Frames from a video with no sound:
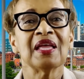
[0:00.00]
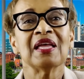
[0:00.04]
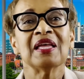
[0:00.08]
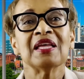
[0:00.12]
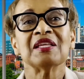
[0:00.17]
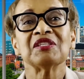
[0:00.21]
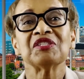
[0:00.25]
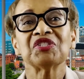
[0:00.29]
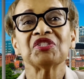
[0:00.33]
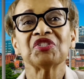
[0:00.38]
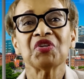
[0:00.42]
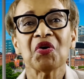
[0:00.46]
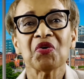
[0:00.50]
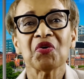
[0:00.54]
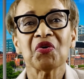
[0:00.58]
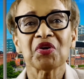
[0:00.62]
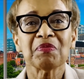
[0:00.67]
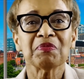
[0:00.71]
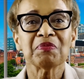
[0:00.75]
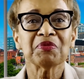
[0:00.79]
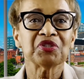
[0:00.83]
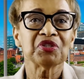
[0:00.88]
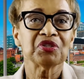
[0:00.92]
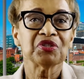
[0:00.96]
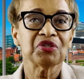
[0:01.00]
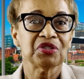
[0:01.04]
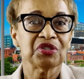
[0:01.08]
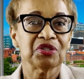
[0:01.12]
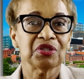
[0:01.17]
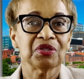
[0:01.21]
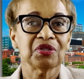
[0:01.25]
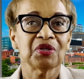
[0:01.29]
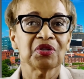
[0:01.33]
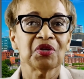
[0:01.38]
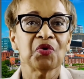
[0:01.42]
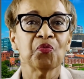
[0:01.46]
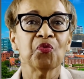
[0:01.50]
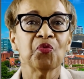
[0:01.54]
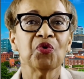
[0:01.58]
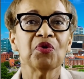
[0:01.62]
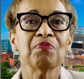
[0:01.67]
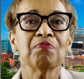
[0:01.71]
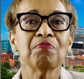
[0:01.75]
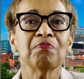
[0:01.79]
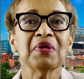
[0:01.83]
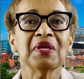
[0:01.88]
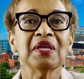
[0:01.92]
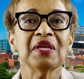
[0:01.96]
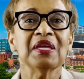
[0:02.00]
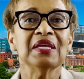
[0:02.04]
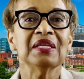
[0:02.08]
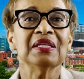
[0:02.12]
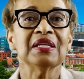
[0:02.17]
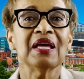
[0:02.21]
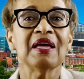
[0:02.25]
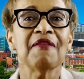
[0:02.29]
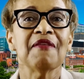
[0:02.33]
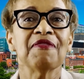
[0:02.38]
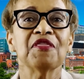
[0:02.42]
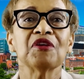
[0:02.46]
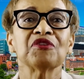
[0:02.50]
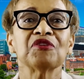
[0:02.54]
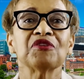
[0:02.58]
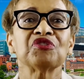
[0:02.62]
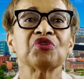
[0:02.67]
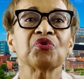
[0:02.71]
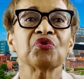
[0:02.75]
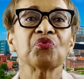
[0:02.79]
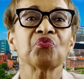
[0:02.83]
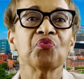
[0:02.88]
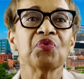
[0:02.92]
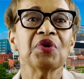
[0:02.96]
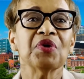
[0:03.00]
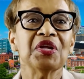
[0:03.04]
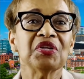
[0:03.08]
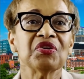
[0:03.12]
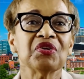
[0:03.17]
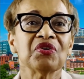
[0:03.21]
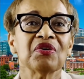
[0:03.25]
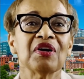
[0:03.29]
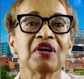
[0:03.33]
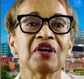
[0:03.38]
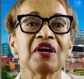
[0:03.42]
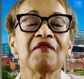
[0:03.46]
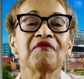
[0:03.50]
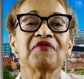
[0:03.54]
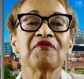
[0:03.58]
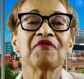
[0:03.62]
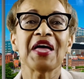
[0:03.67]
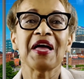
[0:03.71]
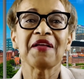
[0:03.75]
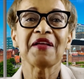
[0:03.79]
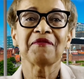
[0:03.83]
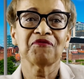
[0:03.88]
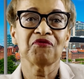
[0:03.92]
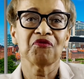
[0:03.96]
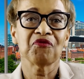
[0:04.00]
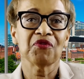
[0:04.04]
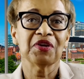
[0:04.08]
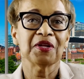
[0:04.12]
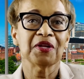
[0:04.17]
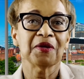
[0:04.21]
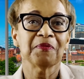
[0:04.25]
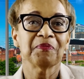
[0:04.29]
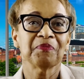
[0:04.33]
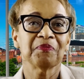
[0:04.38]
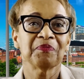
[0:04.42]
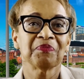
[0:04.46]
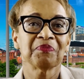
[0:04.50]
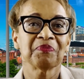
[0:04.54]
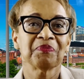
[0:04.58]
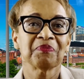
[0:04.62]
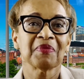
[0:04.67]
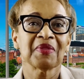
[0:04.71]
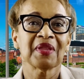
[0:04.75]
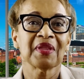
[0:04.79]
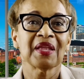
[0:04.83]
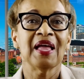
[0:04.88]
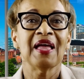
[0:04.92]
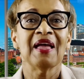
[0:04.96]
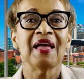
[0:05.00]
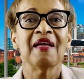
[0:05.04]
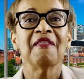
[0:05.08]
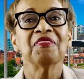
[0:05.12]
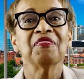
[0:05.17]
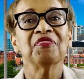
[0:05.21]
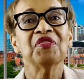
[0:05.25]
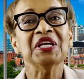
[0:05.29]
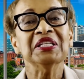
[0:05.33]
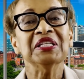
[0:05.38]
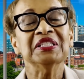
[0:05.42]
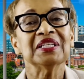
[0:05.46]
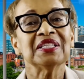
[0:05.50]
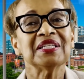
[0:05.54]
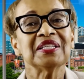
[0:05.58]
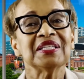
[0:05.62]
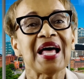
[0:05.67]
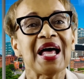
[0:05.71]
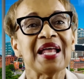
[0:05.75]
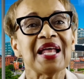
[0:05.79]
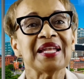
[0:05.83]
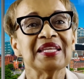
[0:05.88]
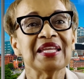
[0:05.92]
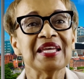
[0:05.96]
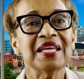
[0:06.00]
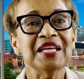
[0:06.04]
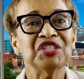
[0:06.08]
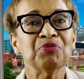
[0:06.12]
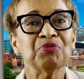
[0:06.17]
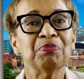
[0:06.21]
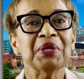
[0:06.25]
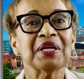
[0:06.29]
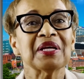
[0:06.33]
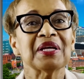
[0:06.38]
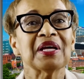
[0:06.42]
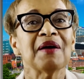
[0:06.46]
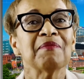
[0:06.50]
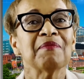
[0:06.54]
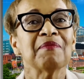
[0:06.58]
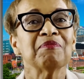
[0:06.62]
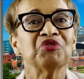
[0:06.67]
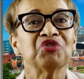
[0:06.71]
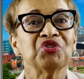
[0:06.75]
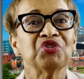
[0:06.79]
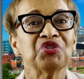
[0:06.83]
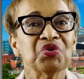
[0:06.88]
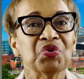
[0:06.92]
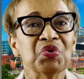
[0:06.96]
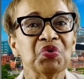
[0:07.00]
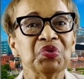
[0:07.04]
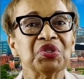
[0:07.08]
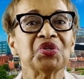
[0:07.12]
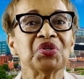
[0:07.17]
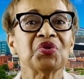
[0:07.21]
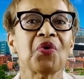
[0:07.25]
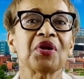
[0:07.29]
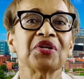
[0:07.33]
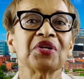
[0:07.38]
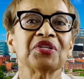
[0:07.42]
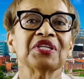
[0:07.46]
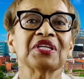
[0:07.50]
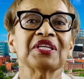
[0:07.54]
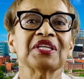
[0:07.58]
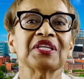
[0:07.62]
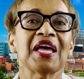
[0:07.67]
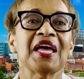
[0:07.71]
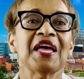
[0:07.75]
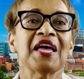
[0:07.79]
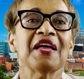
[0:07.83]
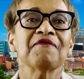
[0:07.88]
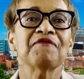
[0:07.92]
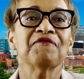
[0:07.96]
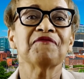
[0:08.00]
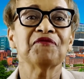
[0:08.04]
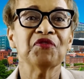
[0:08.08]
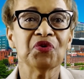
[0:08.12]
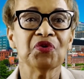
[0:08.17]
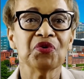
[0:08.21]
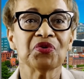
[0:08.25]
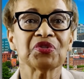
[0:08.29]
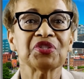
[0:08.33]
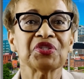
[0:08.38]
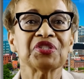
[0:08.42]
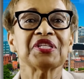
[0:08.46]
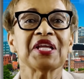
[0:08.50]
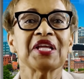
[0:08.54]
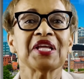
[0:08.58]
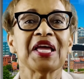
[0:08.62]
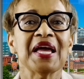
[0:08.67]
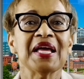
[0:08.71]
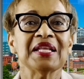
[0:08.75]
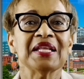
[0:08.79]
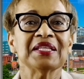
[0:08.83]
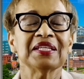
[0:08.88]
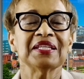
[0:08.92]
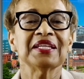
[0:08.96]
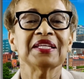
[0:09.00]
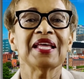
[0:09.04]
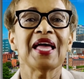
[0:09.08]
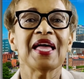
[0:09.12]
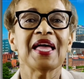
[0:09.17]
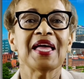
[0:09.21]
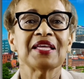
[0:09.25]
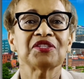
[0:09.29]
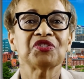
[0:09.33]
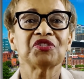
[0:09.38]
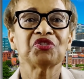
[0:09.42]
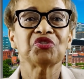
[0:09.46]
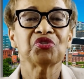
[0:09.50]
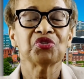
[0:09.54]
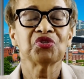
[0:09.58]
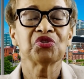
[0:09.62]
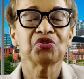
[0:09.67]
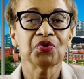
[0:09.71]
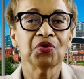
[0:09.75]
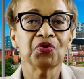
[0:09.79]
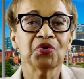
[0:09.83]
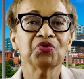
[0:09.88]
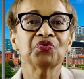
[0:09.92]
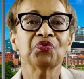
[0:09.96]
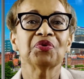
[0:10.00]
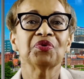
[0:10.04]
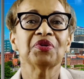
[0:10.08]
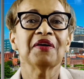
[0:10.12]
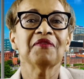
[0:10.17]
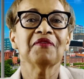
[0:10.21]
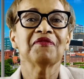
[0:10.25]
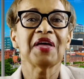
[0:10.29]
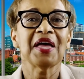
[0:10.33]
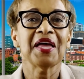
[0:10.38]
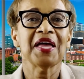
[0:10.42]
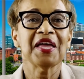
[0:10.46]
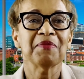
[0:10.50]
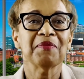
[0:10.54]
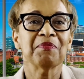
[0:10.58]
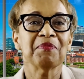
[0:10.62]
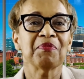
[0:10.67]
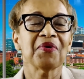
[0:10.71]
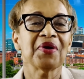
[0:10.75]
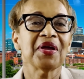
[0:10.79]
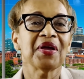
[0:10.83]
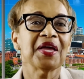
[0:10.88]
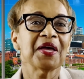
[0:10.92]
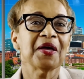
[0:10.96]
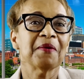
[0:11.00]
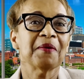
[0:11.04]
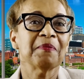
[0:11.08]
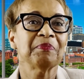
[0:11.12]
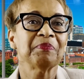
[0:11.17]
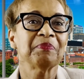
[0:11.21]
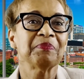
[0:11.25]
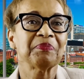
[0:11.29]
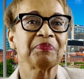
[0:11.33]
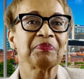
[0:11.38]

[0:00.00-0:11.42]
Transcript: Circumcision would mean the surrender of that freedom. They did not need to become Jews in order to gain full standing as children of Abraham.